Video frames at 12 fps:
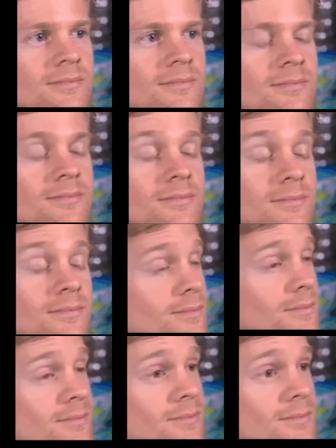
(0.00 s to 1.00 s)

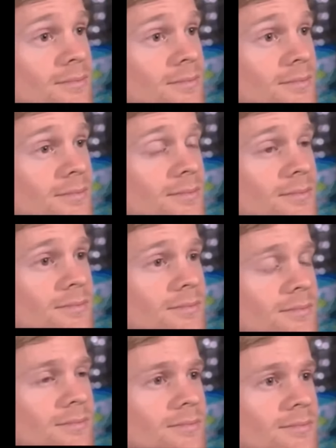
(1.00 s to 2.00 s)

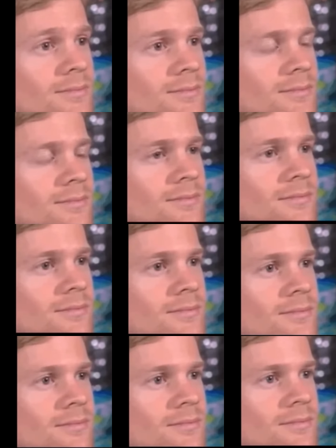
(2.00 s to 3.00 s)
(silence)